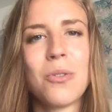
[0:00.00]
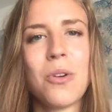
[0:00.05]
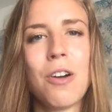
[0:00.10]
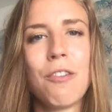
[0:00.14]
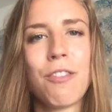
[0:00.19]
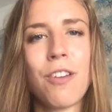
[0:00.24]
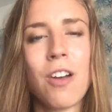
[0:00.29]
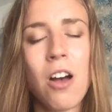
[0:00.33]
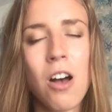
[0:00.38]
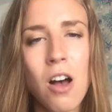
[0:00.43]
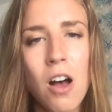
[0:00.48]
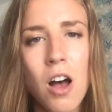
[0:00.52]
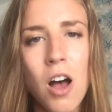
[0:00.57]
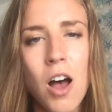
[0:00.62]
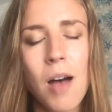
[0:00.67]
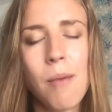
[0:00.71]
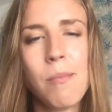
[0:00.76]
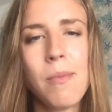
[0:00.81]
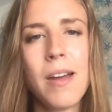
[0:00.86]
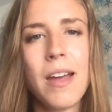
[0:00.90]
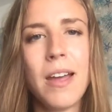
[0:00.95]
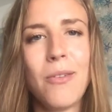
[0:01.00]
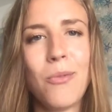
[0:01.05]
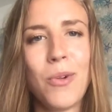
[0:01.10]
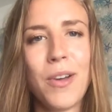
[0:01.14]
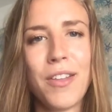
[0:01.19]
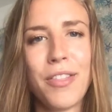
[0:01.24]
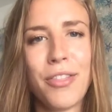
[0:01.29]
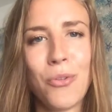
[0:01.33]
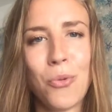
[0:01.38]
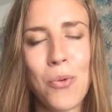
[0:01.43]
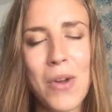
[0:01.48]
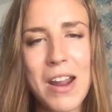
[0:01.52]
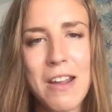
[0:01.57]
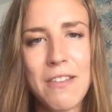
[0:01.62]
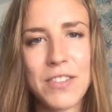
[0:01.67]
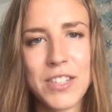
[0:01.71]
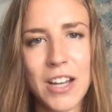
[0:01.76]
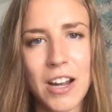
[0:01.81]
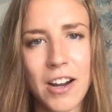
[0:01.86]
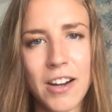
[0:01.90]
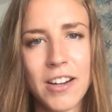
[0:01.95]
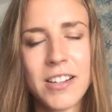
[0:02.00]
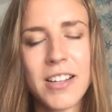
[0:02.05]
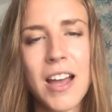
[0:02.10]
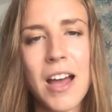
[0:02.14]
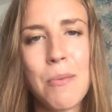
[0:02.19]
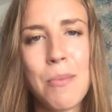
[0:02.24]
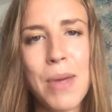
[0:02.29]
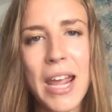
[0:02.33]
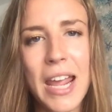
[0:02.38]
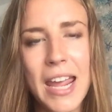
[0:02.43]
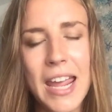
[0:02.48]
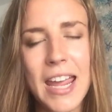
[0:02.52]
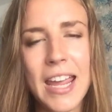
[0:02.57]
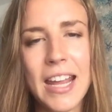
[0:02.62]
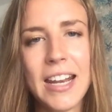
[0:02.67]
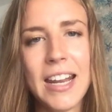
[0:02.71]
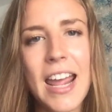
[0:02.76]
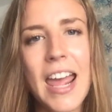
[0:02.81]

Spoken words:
of calm and when the waves aren't coming in.